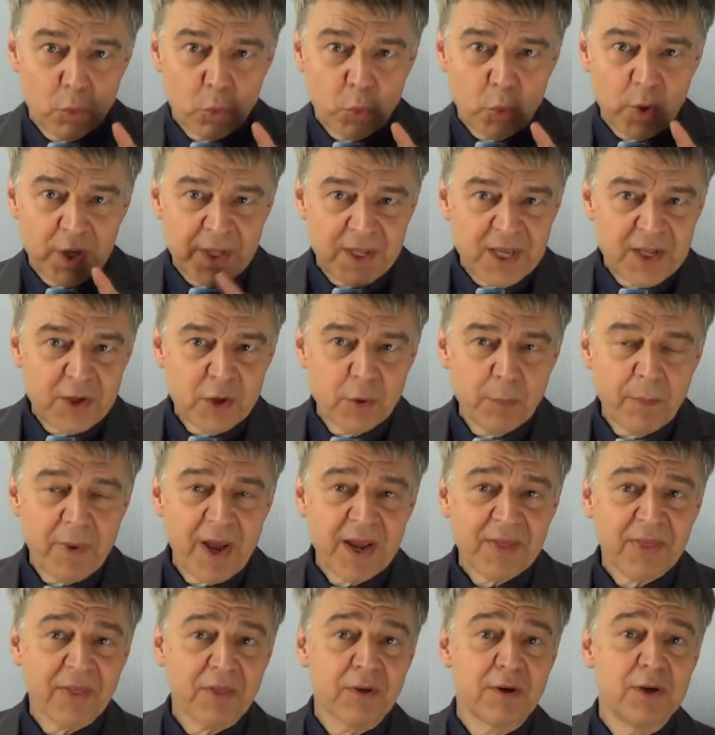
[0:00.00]
We need to
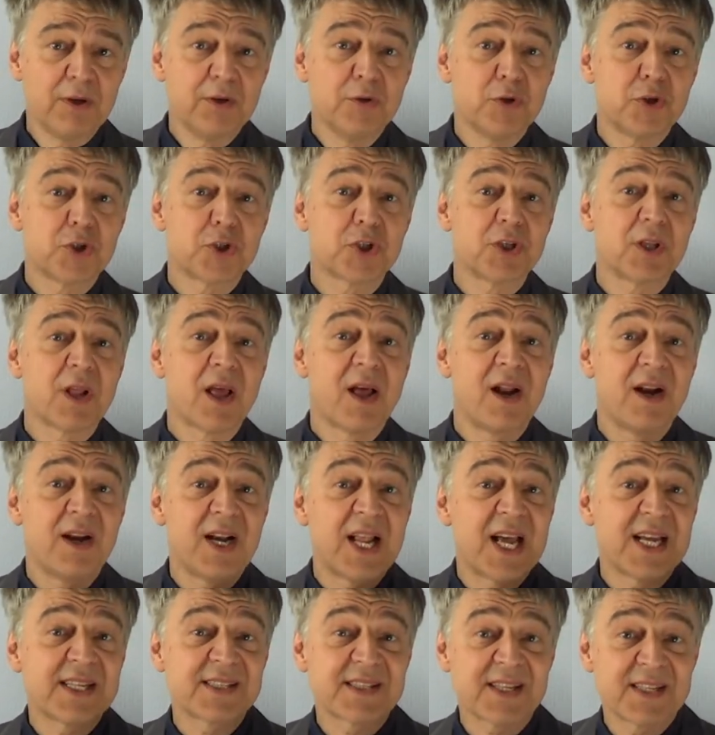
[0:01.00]
make the solution
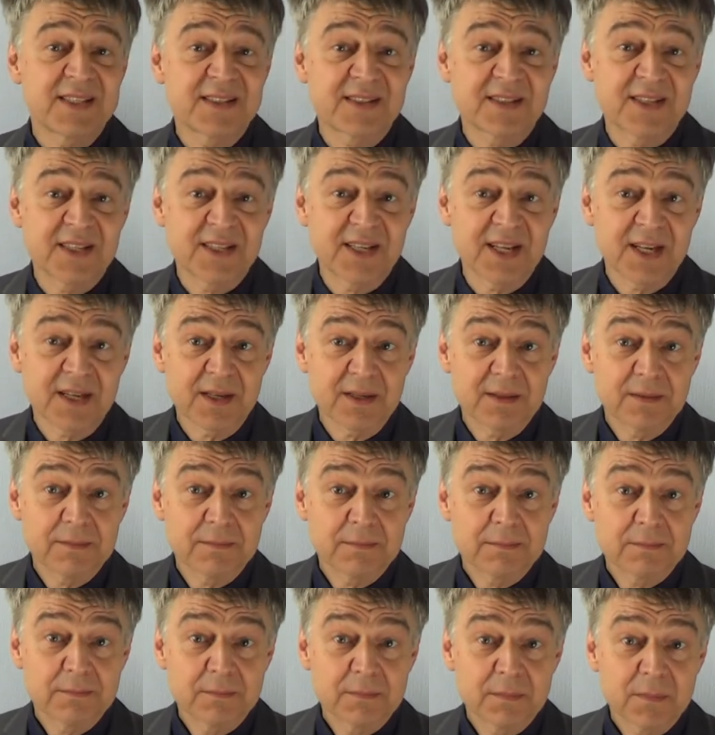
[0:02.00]
less acidic.
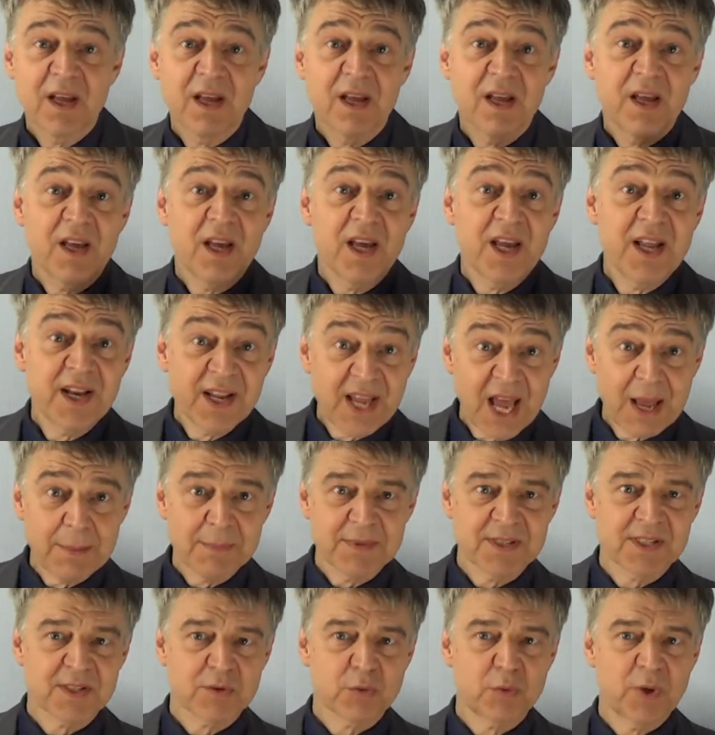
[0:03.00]
In
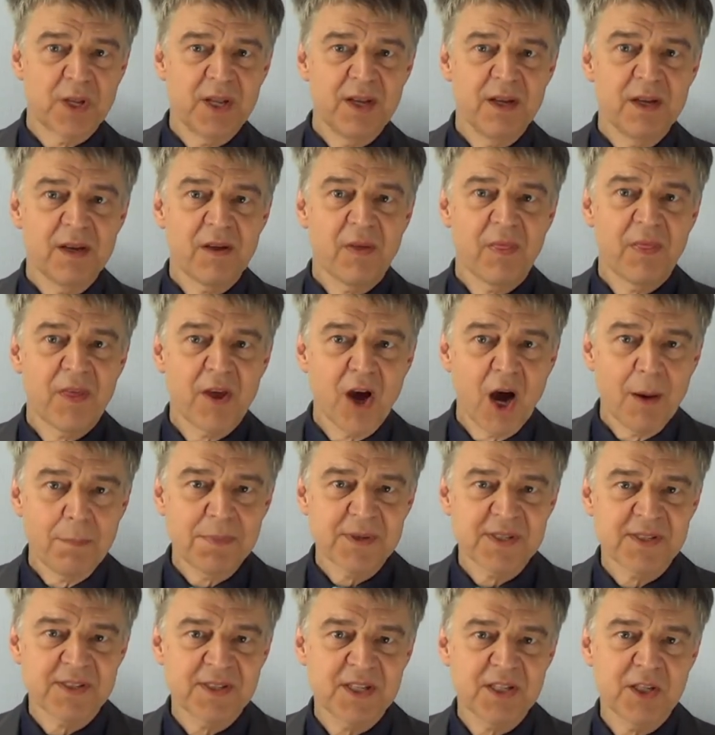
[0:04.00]
chemistry, the
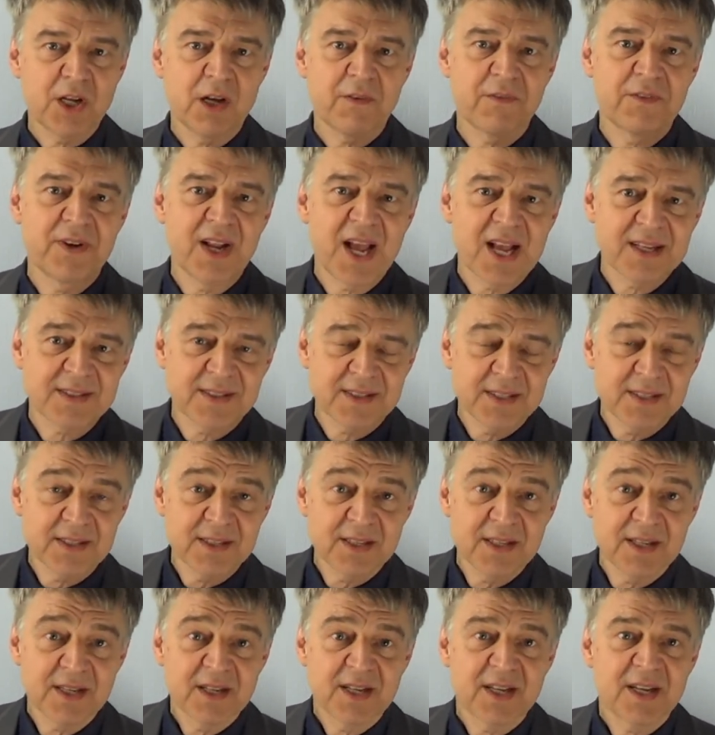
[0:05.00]
opposite of an acid
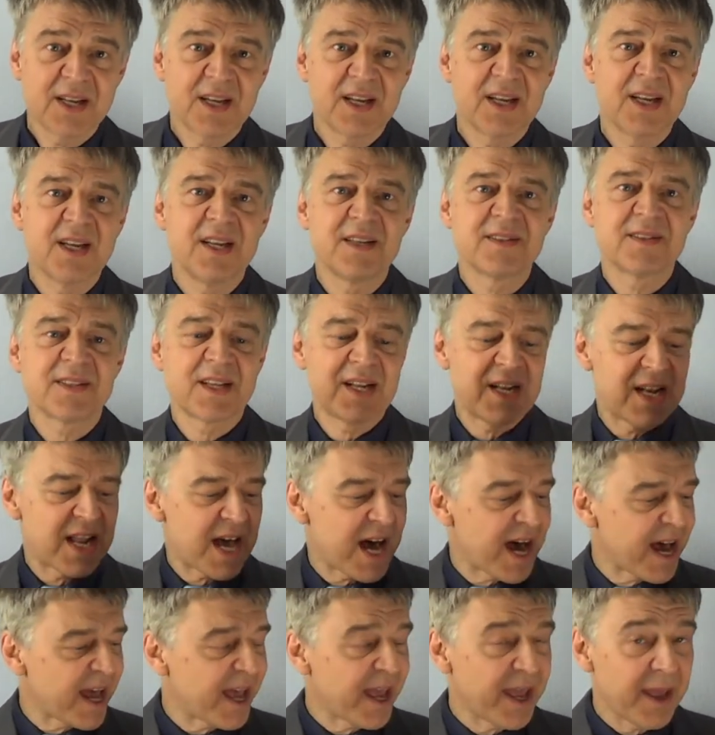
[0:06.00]
is a
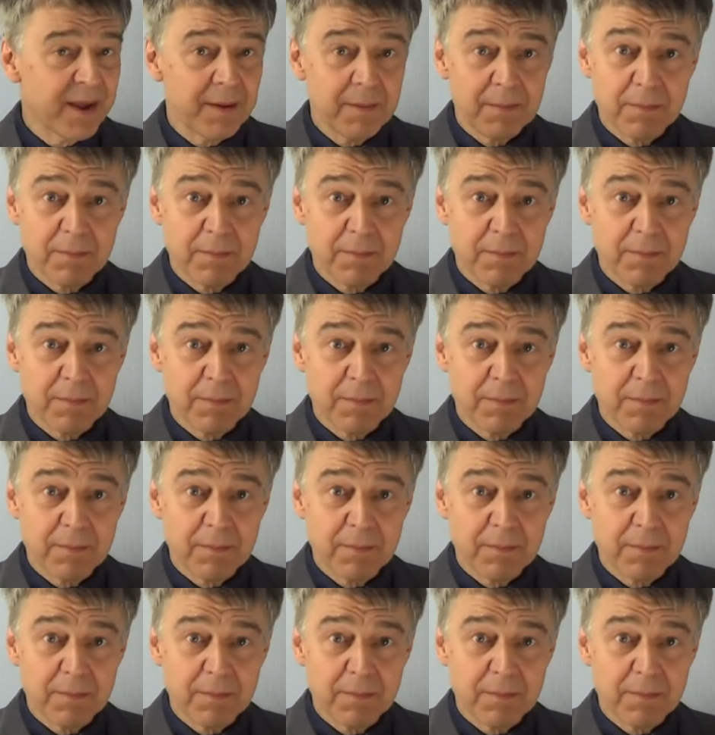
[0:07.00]
lye.